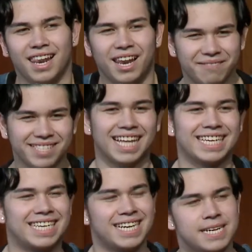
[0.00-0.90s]
Love is
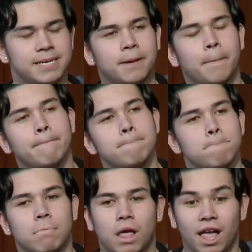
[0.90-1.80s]
like
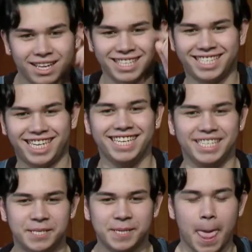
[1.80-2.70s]

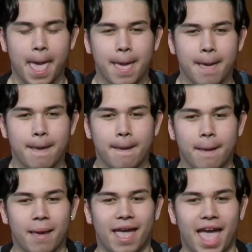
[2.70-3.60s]
cheese.
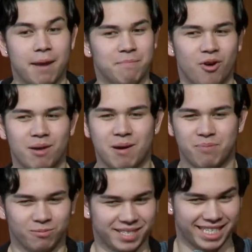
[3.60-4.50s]
And boy, my
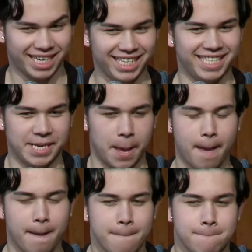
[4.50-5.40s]
poems are cheesy.
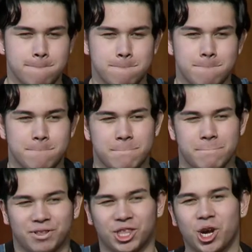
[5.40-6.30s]

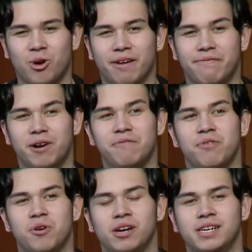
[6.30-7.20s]
But the girl I fell
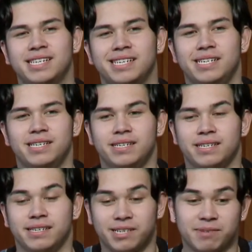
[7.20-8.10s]
for,
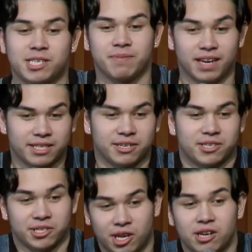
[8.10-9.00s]
she must have been lactose
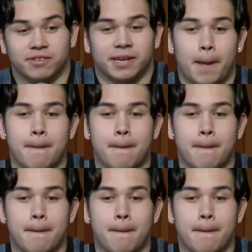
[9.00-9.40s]
intolerant.